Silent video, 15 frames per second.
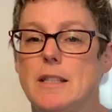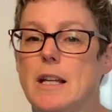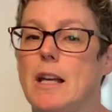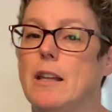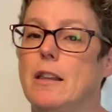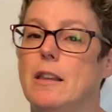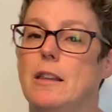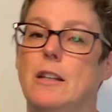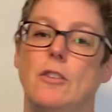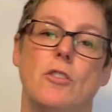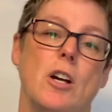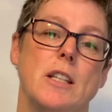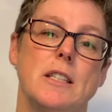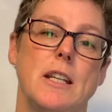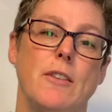that they are
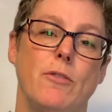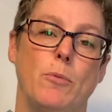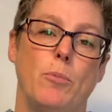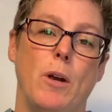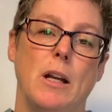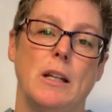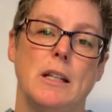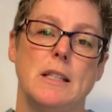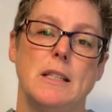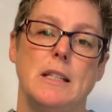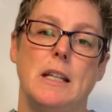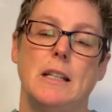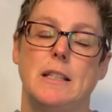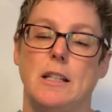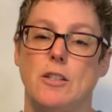not safe in
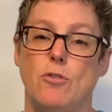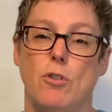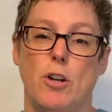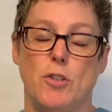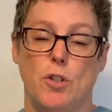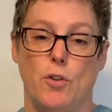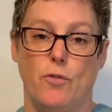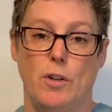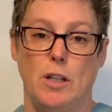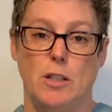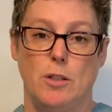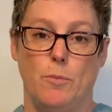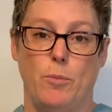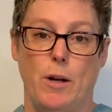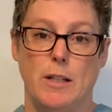pregnancy. It does cross over
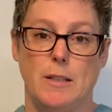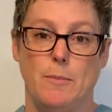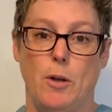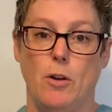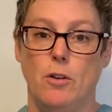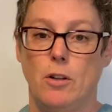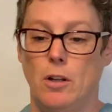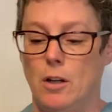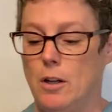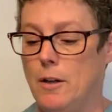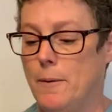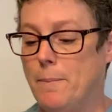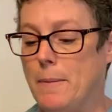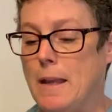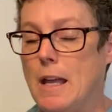into breast milk.
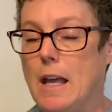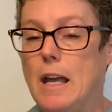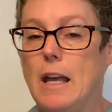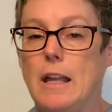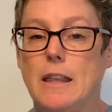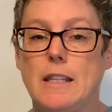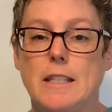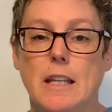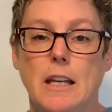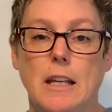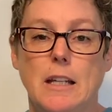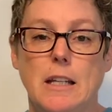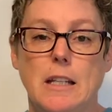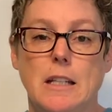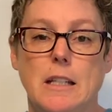And the
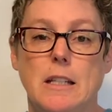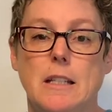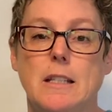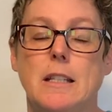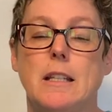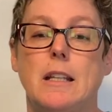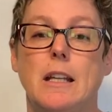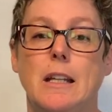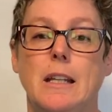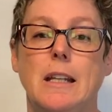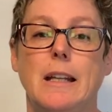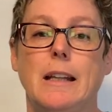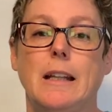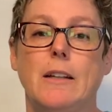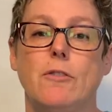second is
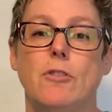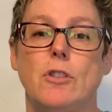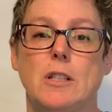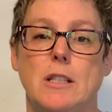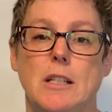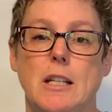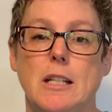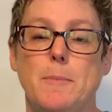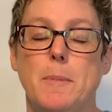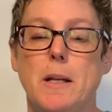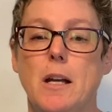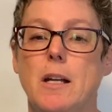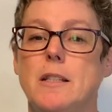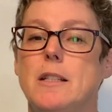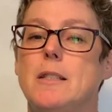kidney and liver disease.
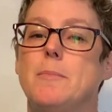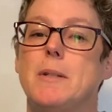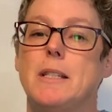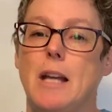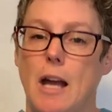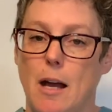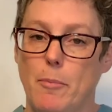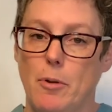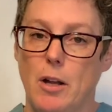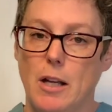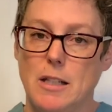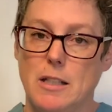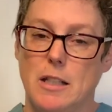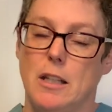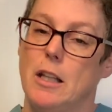Because it's
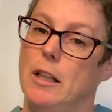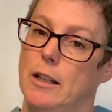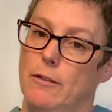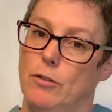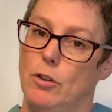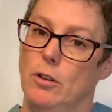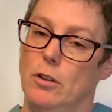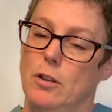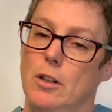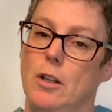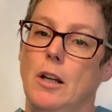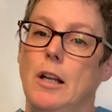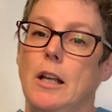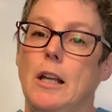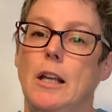metabolized in the liver,
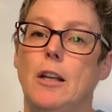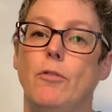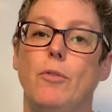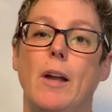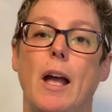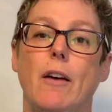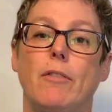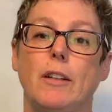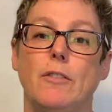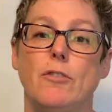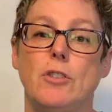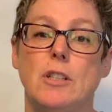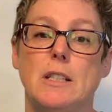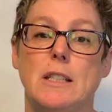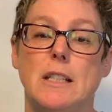if we have
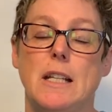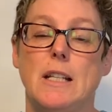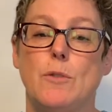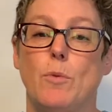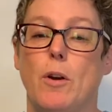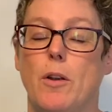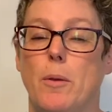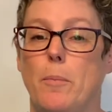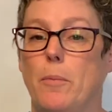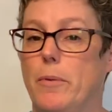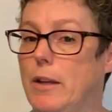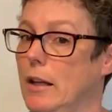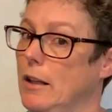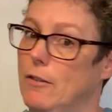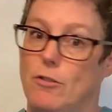liver disease where
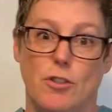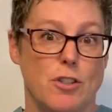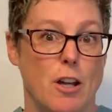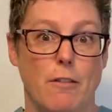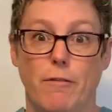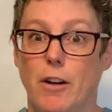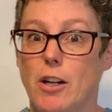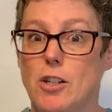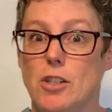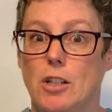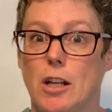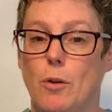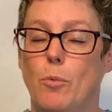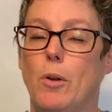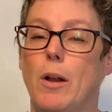the liver is not
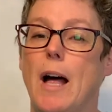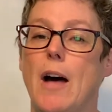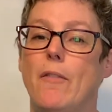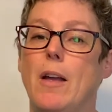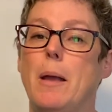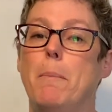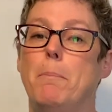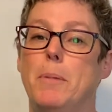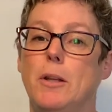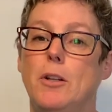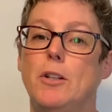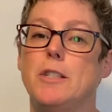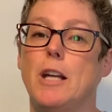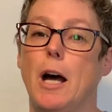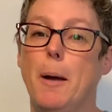functioning, we'll have a
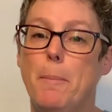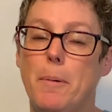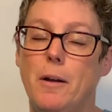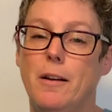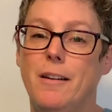buildup